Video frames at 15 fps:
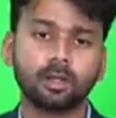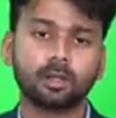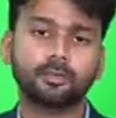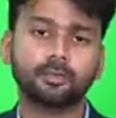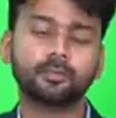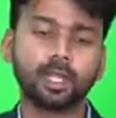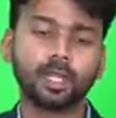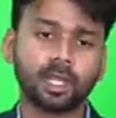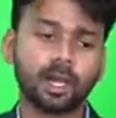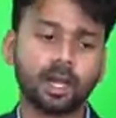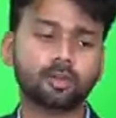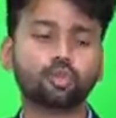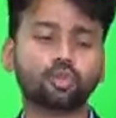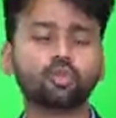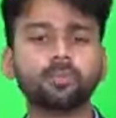We
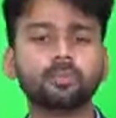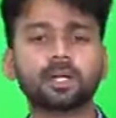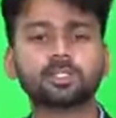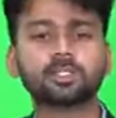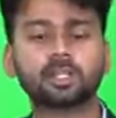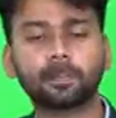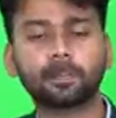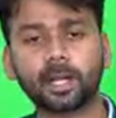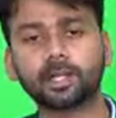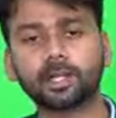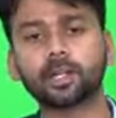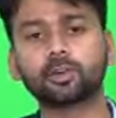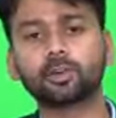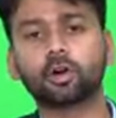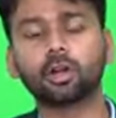are too much
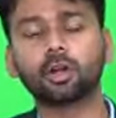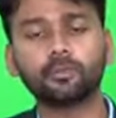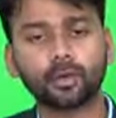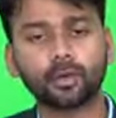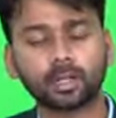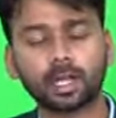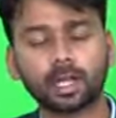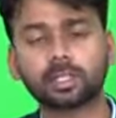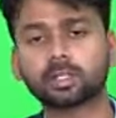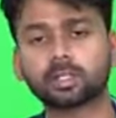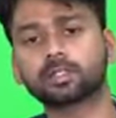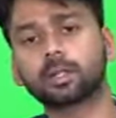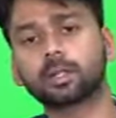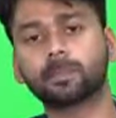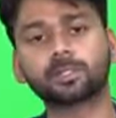dependent on
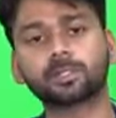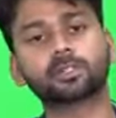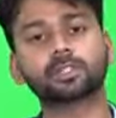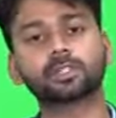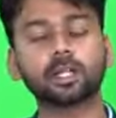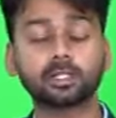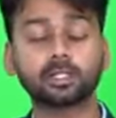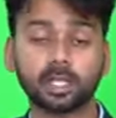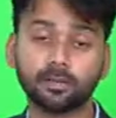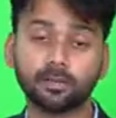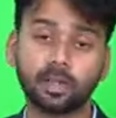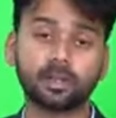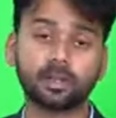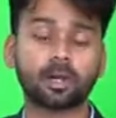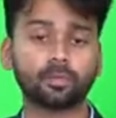fertilizers and pesticides
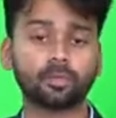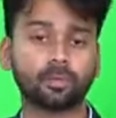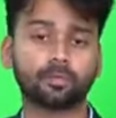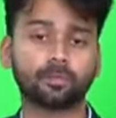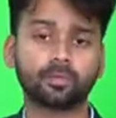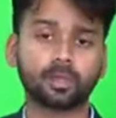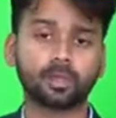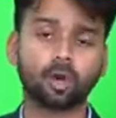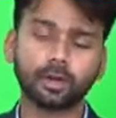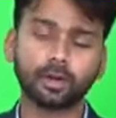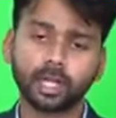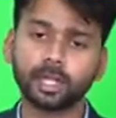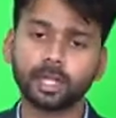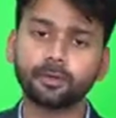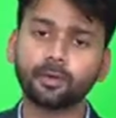even now.
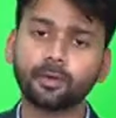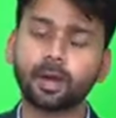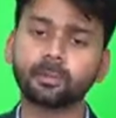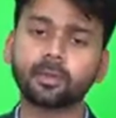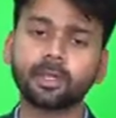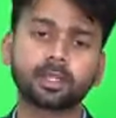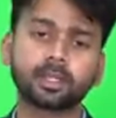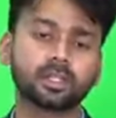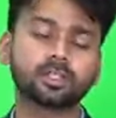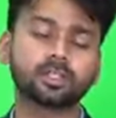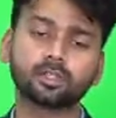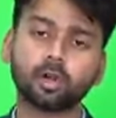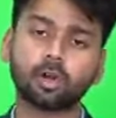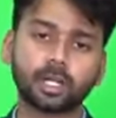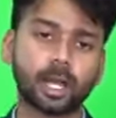Organic farming is
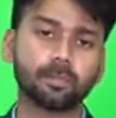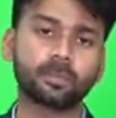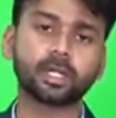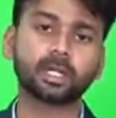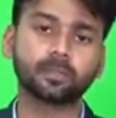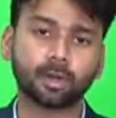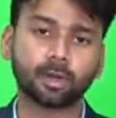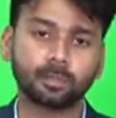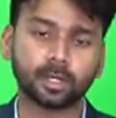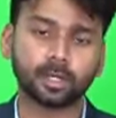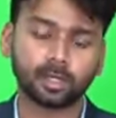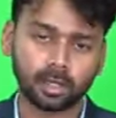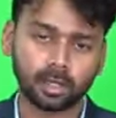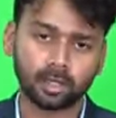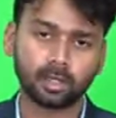not happening
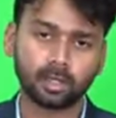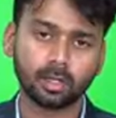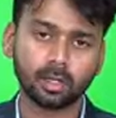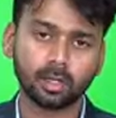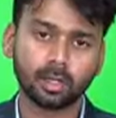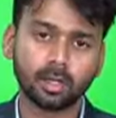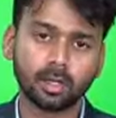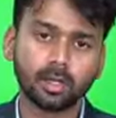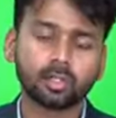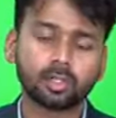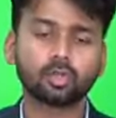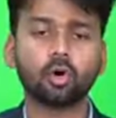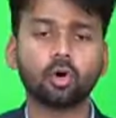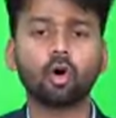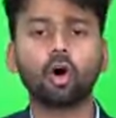properly.
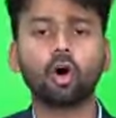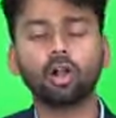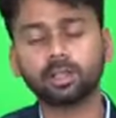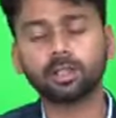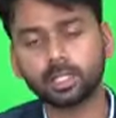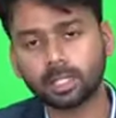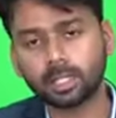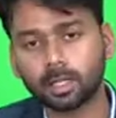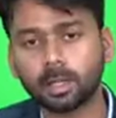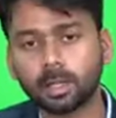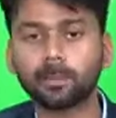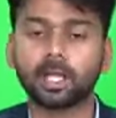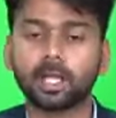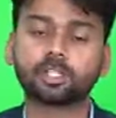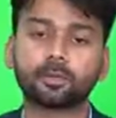So all these are the
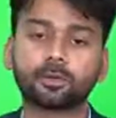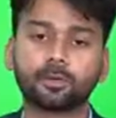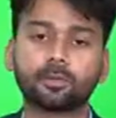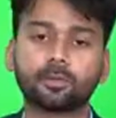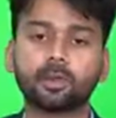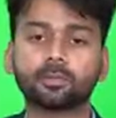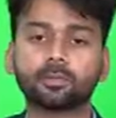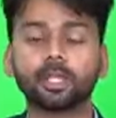major problem.